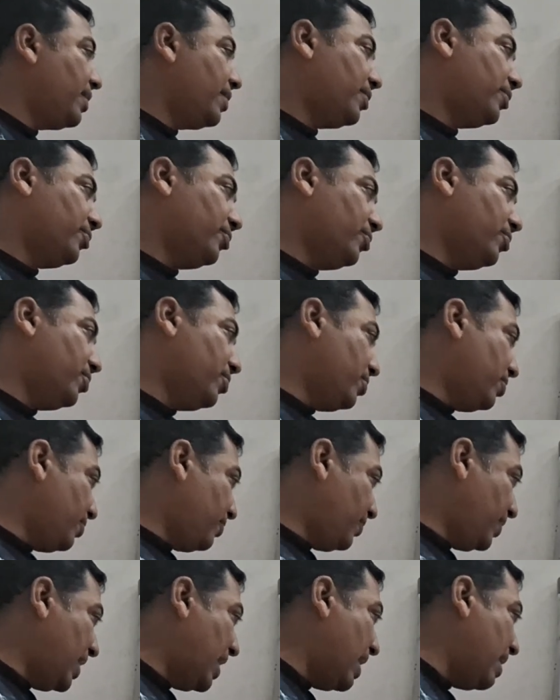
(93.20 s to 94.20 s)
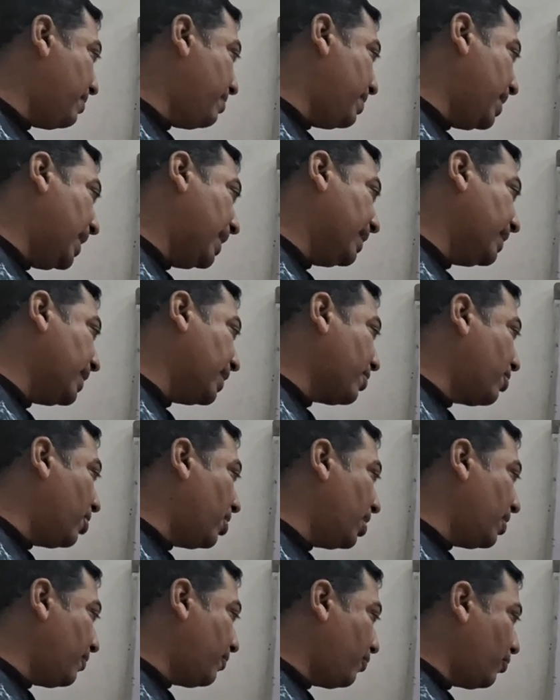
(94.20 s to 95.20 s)
So we have another
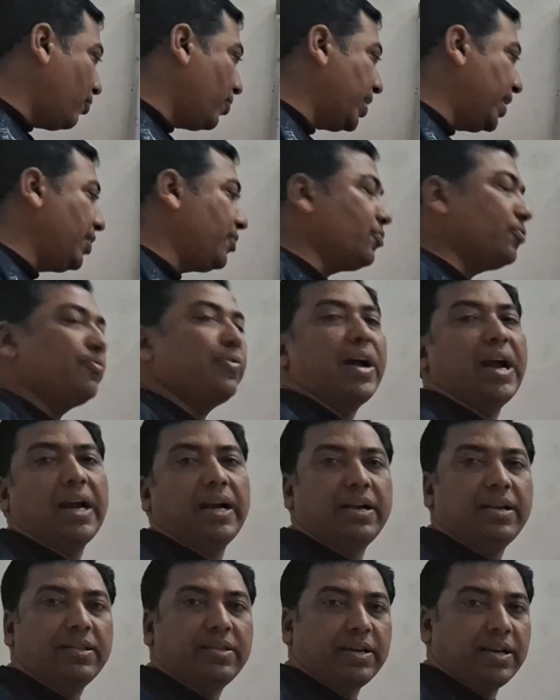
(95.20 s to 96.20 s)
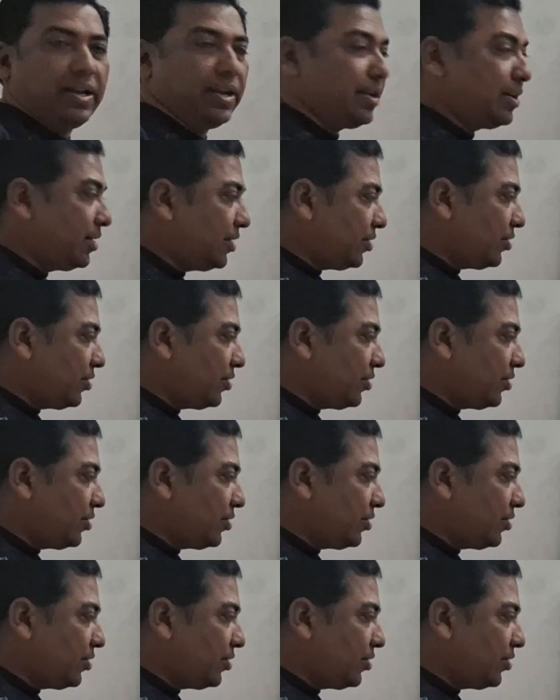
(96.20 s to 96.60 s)
call, 4 into fact 3.